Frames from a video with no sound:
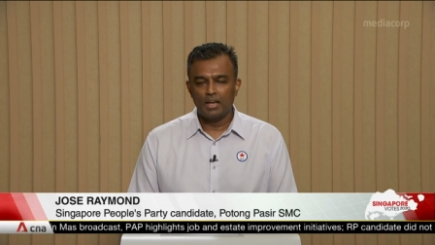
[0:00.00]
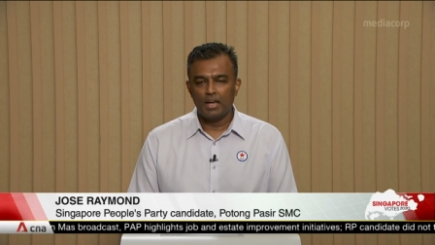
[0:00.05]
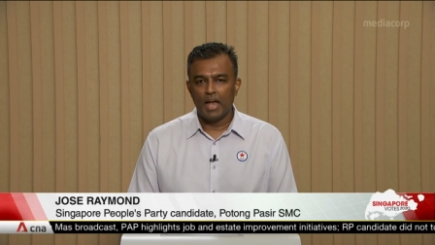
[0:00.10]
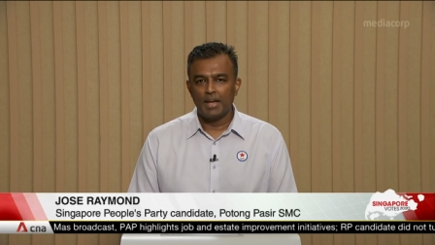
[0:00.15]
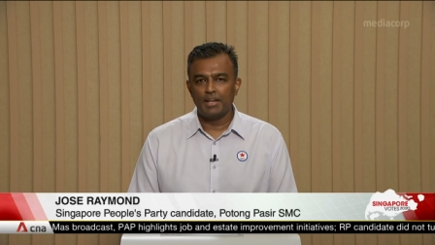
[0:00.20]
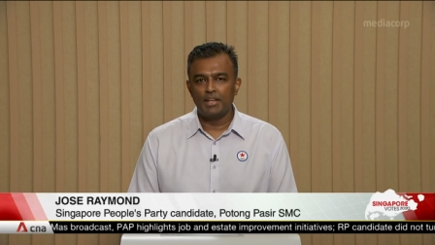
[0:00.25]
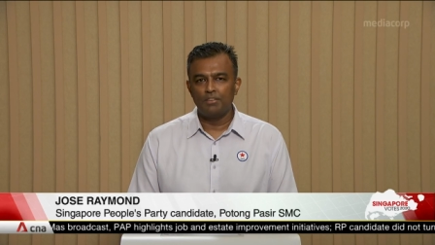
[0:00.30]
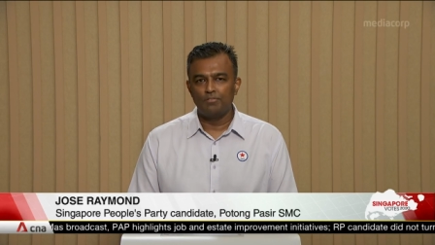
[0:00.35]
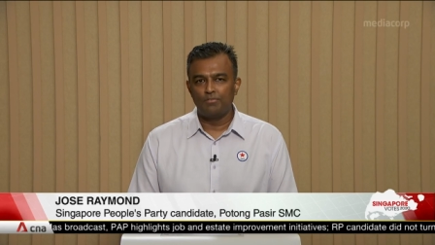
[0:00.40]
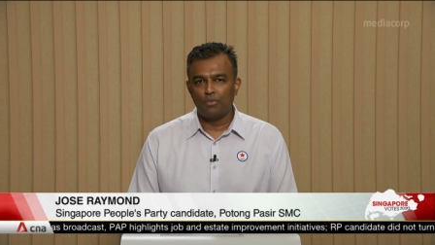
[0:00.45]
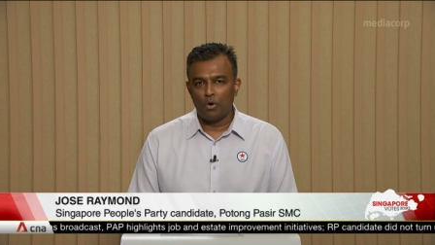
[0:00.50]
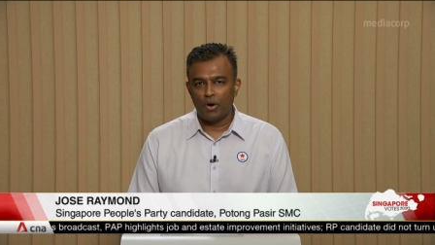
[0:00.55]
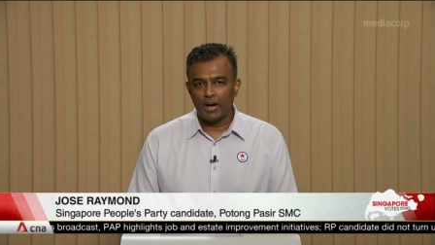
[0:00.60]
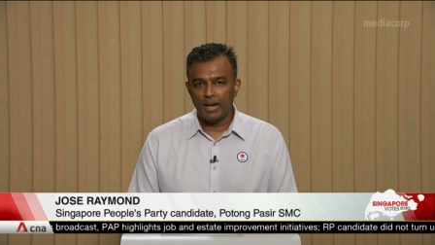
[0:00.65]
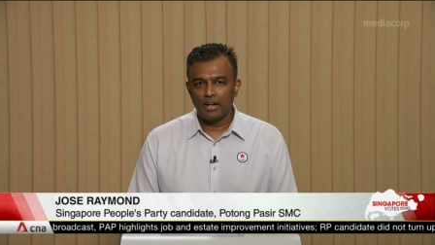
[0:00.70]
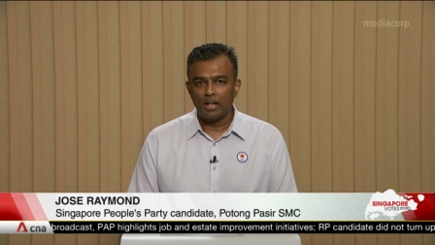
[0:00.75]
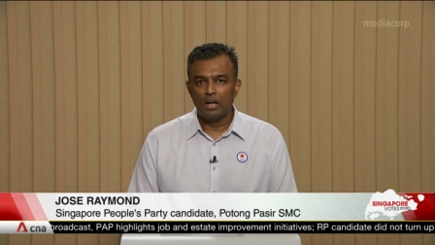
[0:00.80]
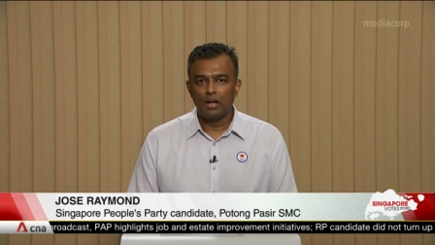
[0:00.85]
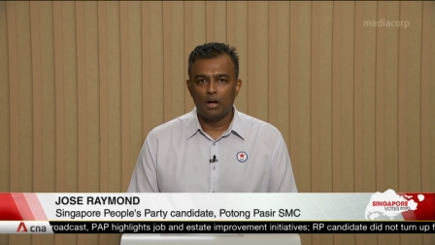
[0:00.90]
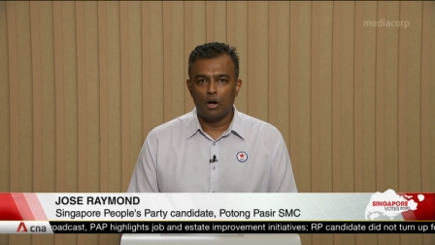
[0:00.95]
and
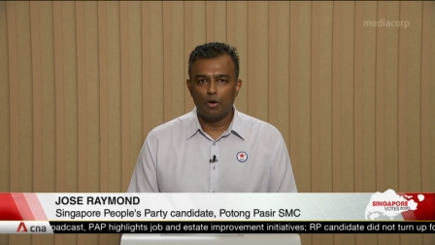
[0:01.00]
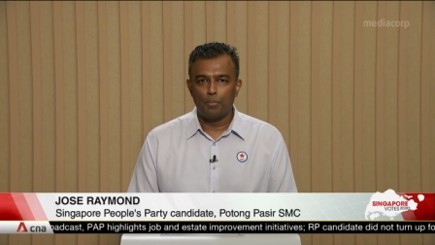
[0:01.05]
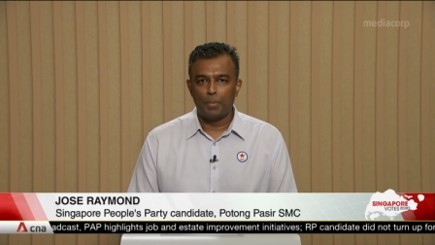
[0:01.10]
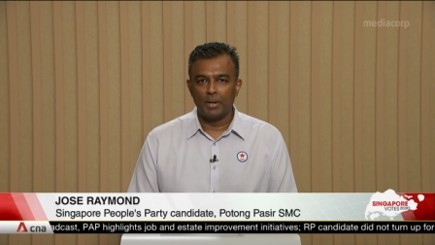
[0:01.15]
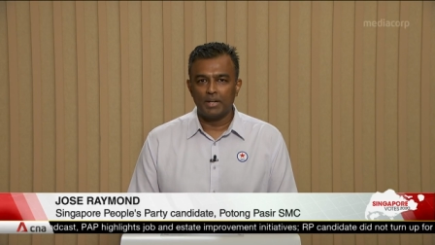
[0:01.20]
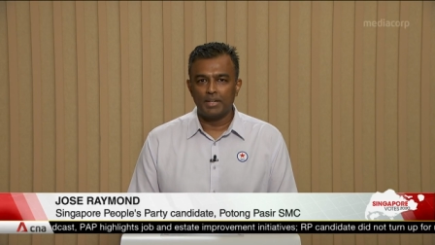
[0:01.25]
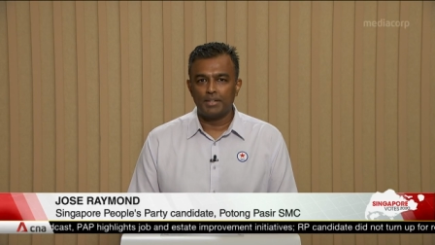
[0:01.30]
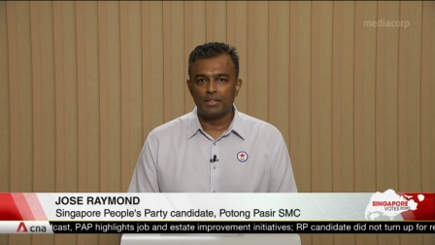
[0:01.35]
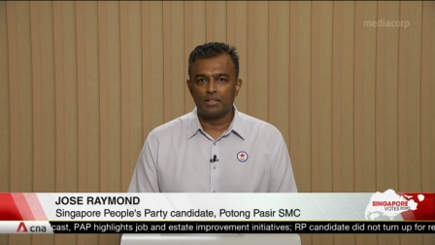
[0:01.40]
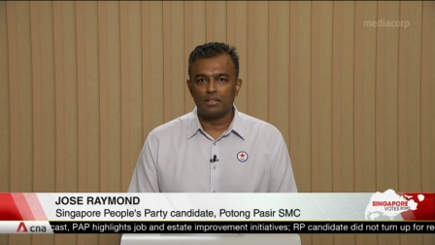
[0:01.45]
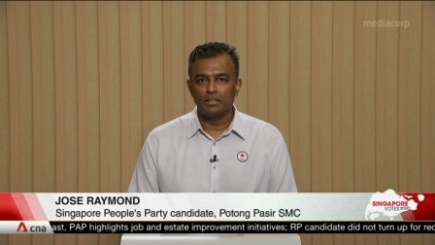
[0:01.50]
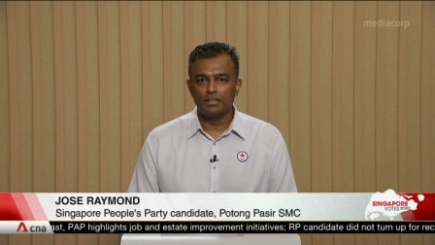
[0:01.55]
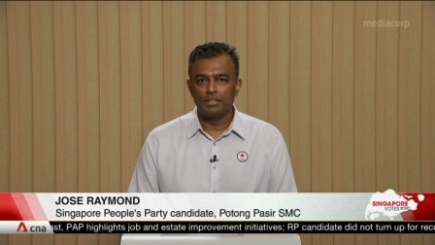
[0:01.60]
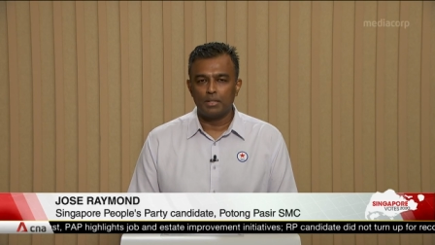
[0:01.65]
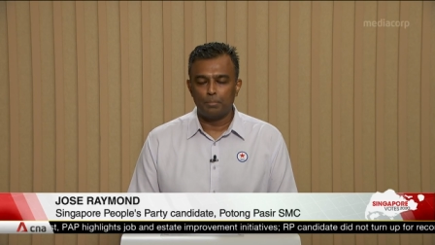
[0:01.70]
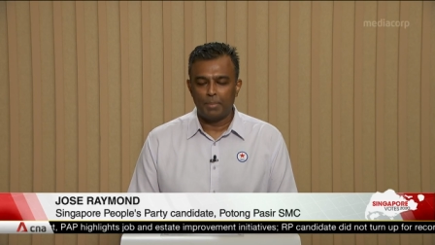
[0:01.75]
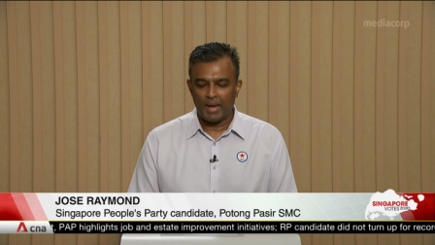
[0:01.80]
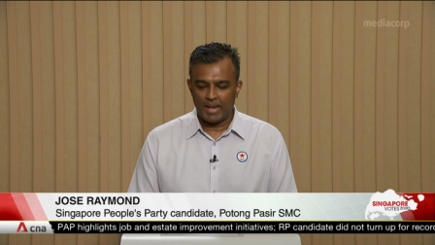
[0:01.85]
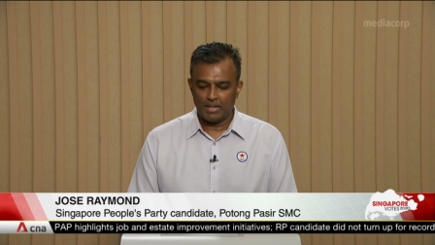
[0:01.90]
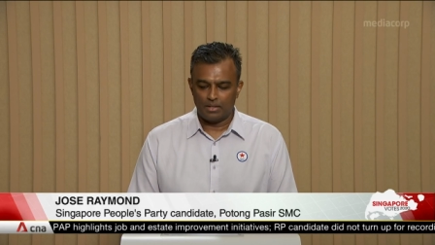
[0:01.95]
devoid of political
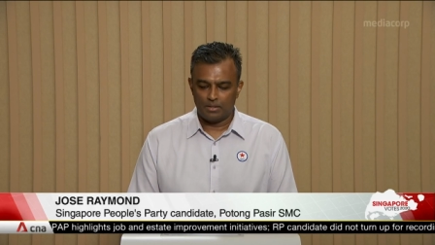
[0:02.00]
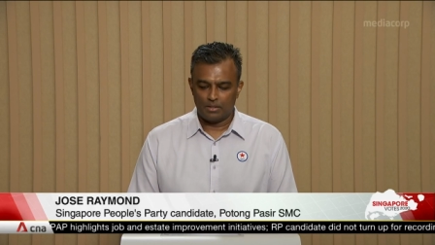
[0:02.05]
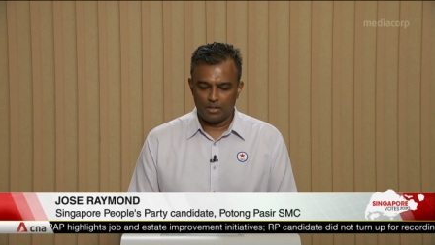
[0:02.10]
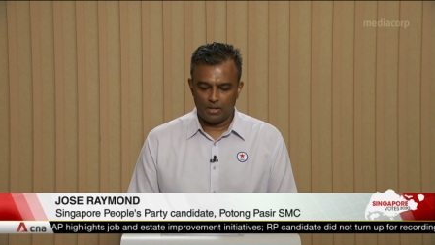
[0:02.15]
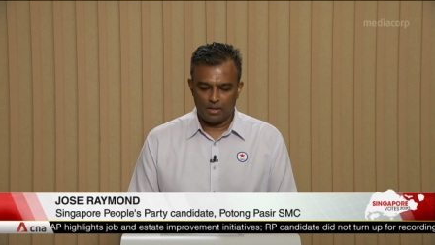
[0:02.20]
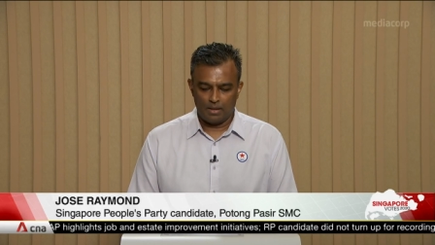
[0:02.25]
debate?